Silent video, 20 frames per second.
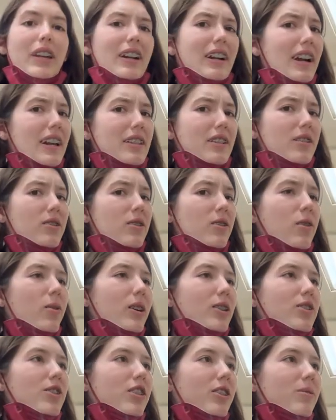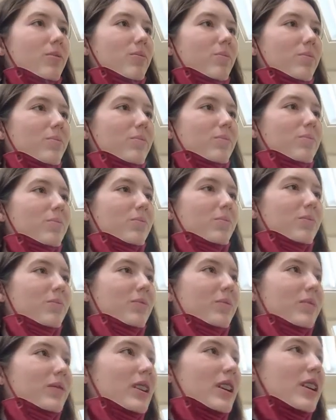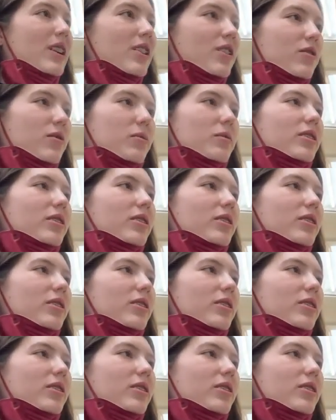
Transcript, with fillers: they didn't ask us a question. Yeah, they didn't ask any